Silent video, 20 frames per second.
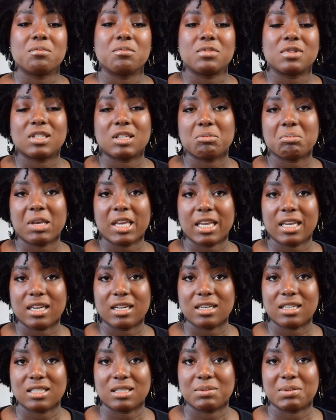some
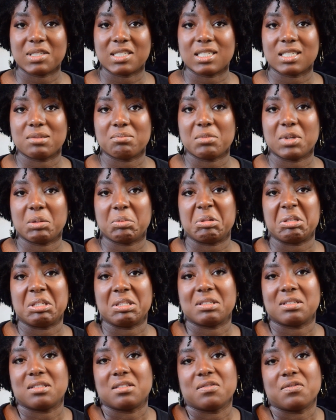hairs but just maybe
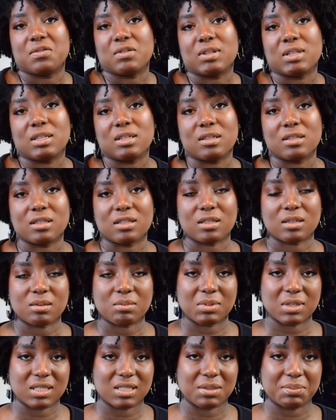needs to fill in a little
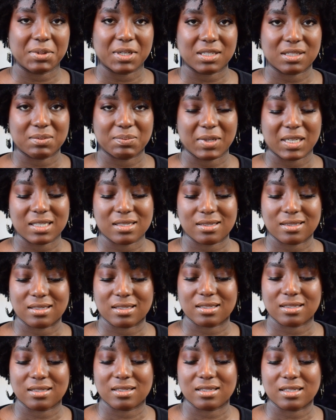bit of spare
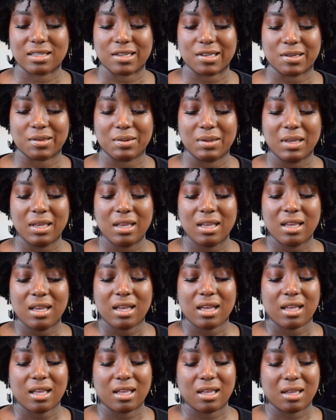spaces. And so
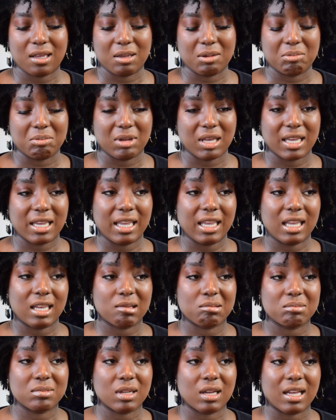I
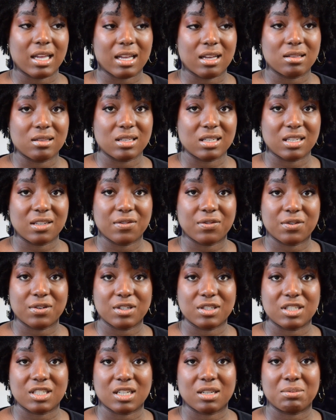am out looking for
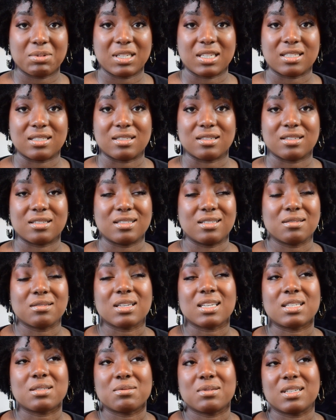a gel, because there are
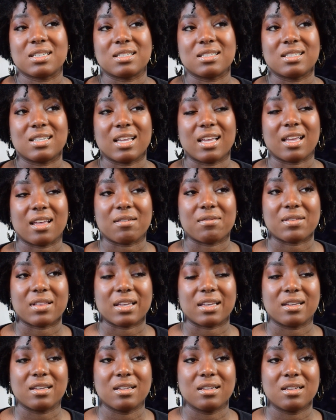sometimes when I just have
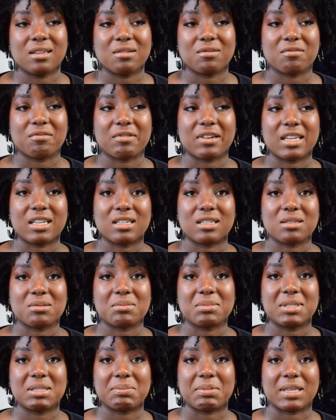like
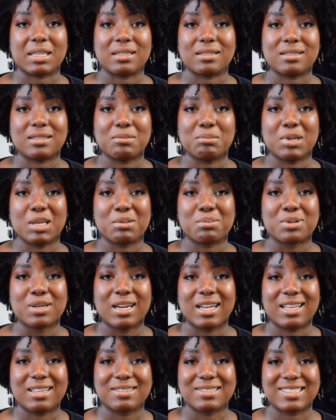random space in my
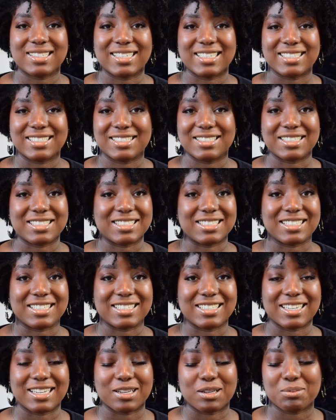brows that just
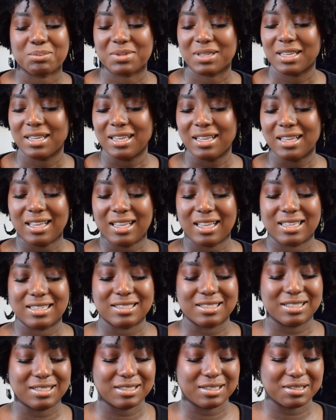need help.
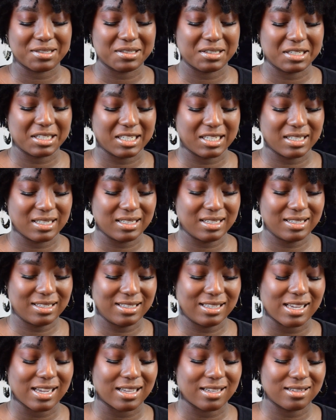And so
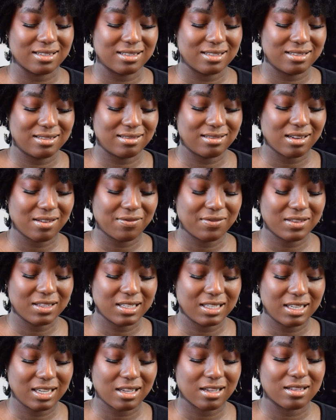yeah,
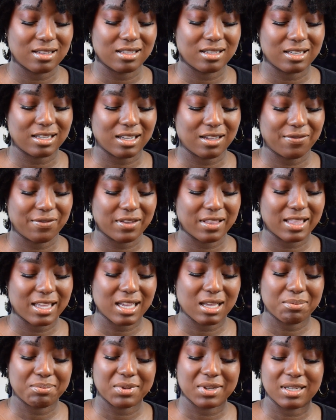definitely on the lookout for
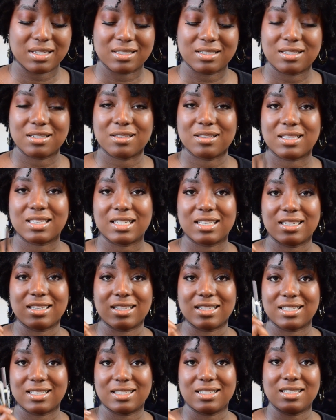that. But until
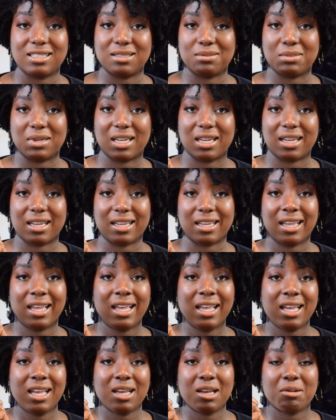then, this is my
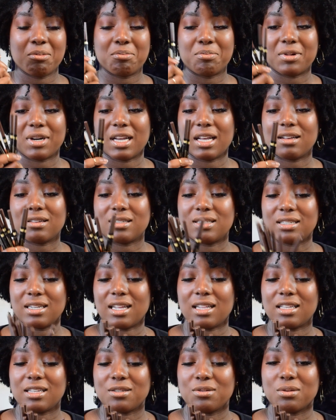brow
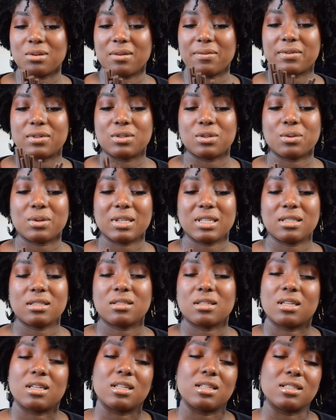styling tool of
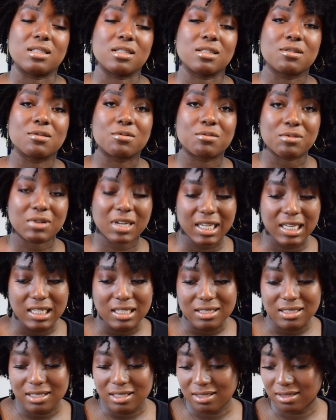choice. It is
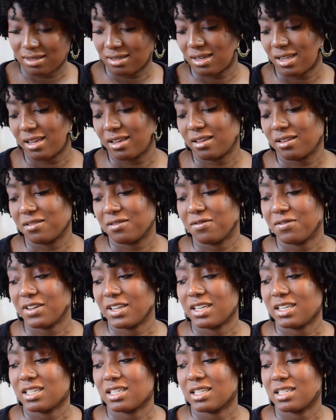great. I now
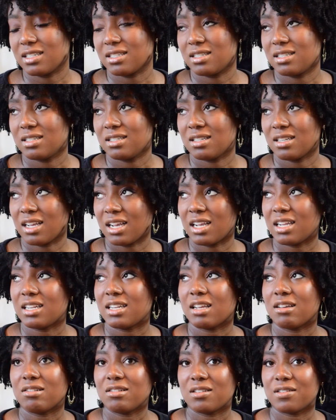
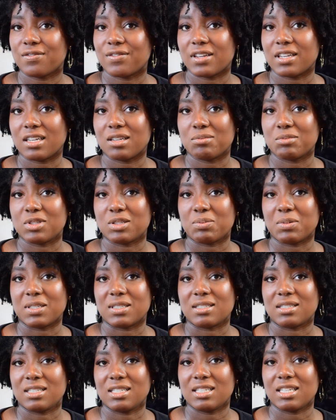can find it in most
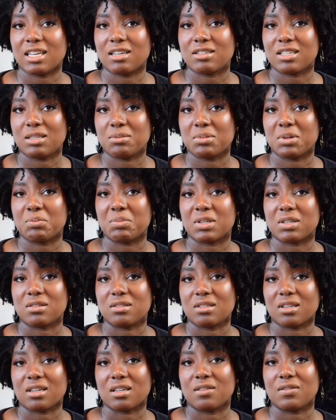places. They now keep a better
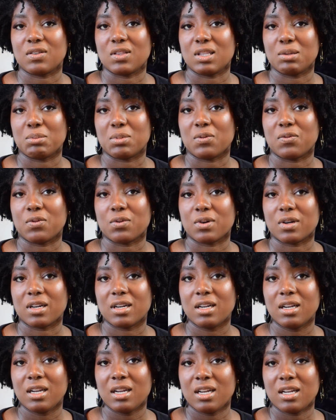stock of it than before.
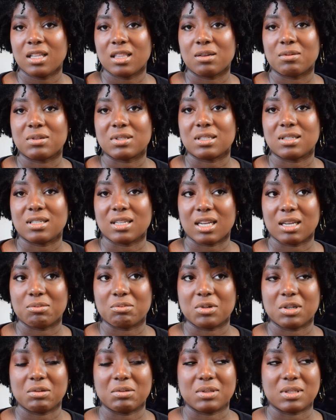There was a time
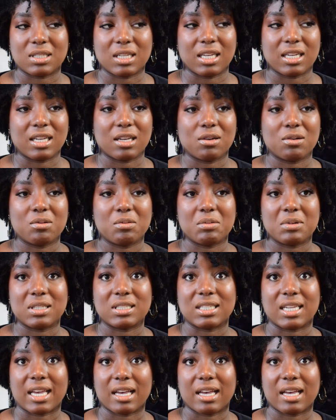where it was like always